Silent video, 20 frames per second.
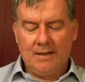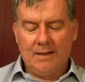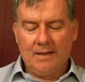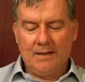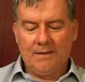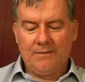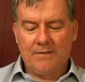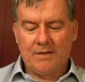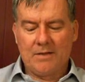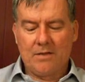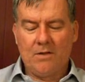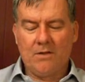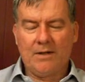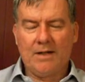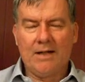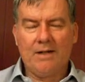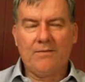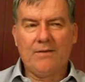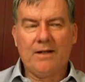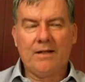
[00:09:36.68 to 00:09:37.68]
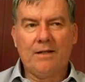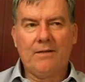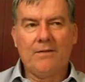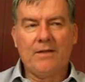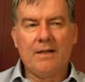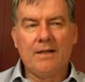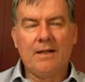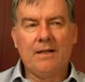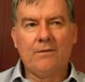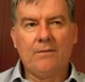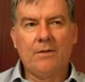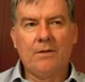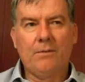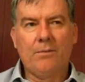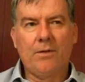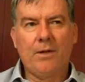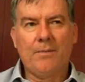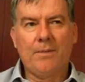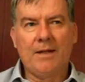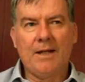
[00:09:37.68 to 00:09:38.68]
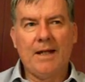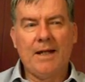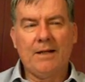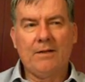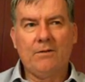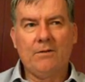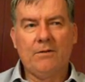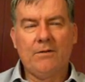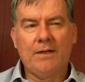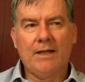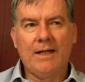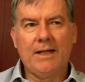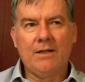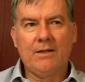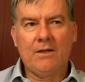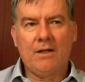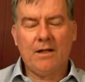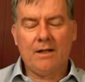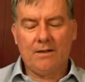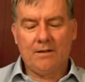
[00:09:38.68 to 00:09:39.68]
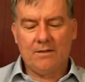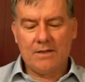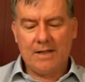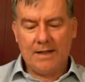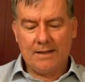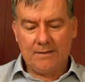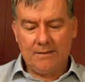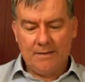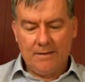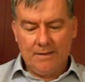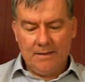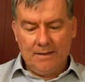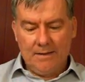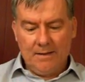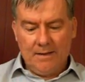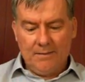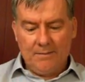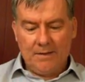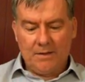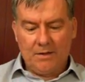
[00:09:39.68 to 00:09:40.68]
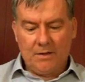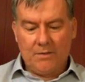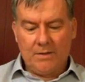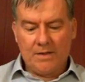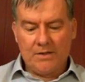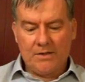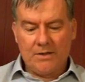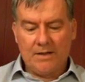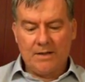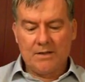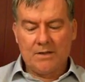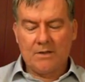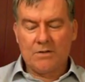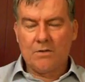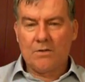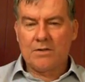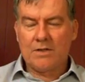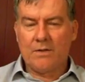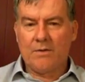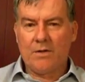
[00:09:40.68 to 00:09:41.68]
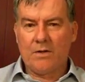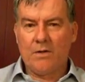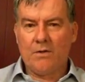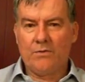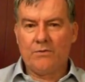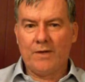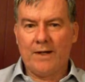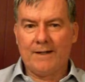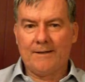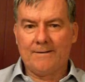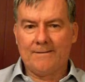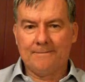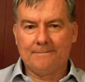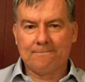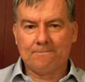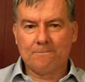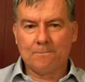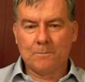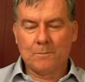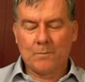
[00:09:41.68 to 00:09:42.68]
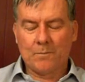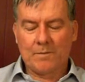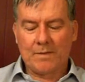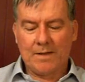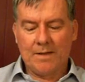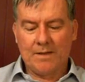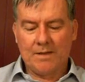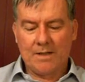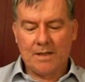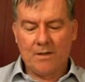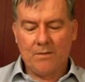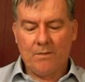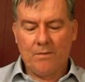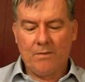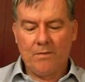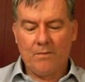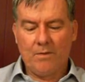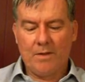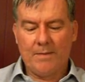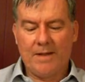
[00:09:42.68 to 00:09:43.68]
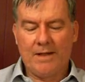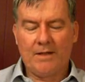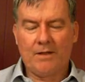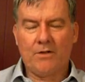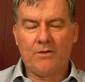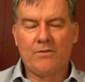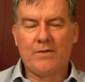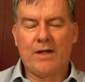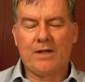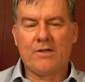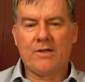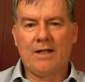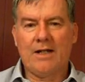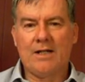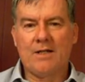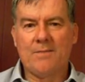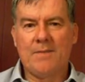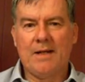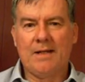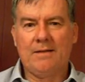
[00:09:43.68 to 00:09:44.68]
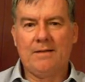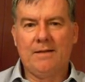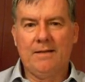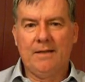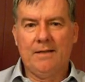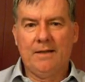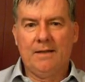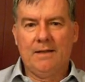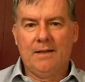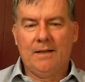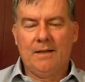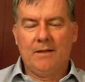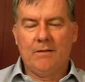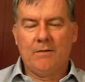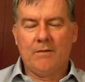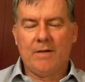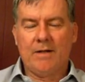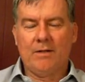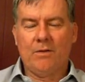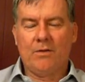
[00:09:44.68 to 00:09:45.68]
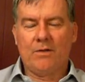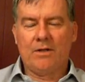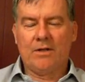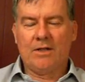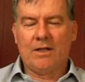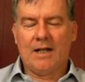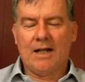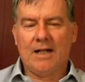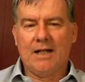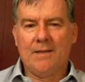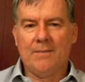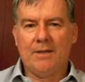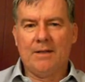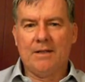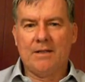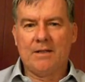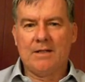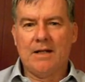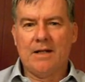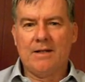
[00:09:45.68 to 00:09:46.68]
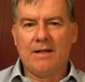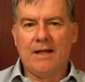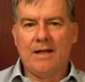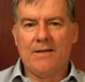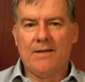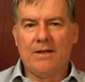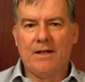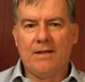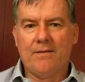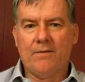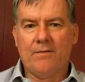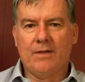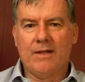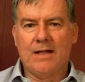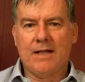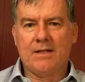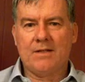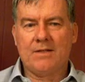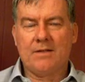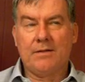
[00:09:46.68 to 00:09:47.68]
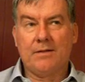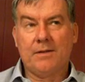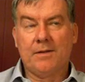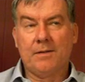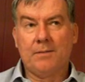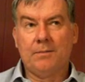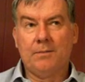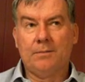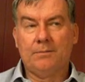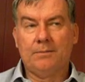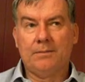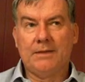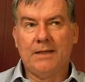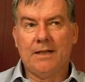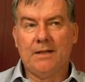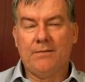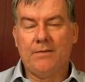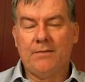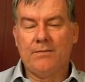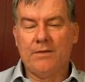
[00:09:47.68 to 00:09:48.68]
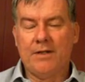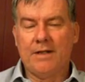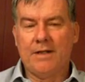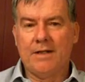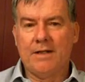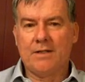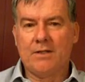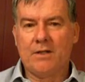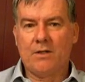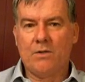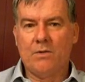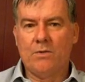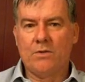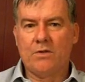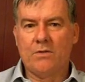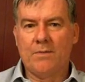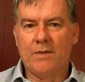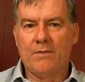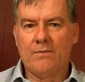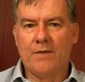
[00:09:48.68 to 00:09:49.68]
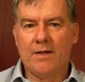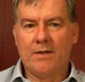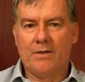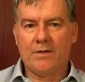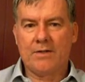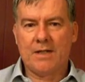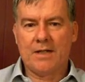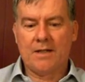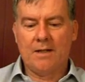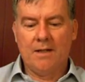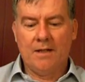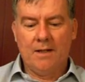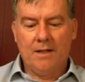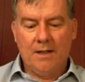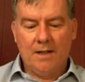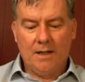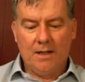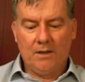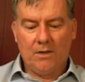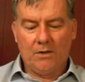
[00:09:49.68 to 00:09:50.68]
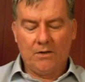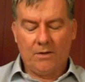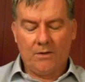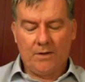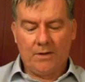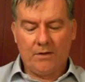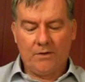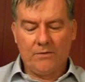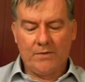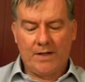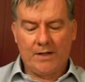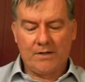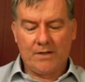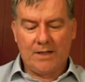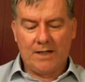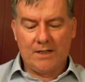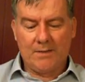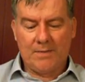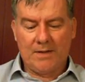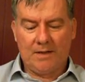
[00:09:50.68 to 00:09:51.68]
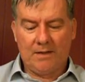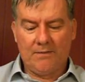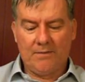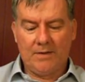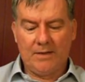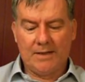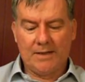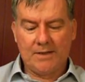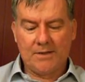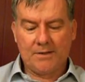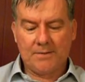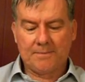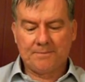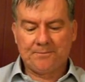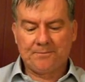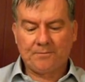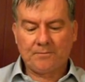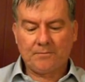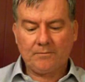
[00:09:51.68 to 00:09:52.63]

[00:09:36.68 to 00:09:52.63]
if it's long enough under the Real Property Act or the Land Titles Act, but the question is, it's also a contract. And so what about the contractual aspect? We won't look at it today, but there's no doubt that over the last 10 to 15 years the courts have been focusing a lot on the contractual aspect of the lease.